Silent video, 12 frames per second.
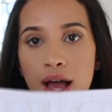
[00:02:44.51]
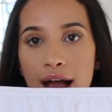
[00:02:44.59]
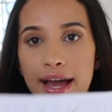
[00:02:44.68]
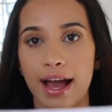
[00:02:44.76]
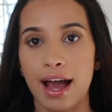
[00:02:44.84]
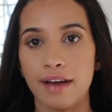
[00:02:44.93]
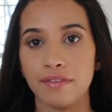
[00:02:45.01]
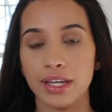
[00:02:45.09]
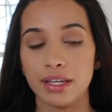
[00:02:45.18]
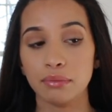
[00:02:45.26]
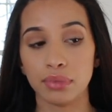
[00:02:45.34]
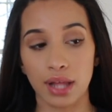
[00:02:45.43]
I have it
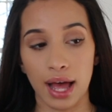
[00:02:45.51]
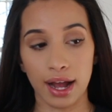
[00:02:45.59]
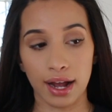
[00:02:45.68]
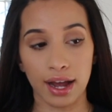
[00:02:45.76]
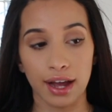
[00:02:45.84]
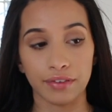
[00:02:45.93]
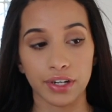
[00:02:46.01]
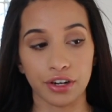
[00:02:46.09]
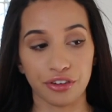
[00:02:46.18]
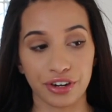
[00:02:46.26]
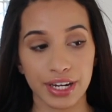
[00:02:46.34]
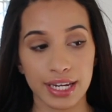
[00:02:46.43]
in black, I have it in
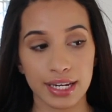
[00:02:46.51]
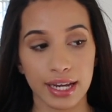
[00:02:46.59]
green,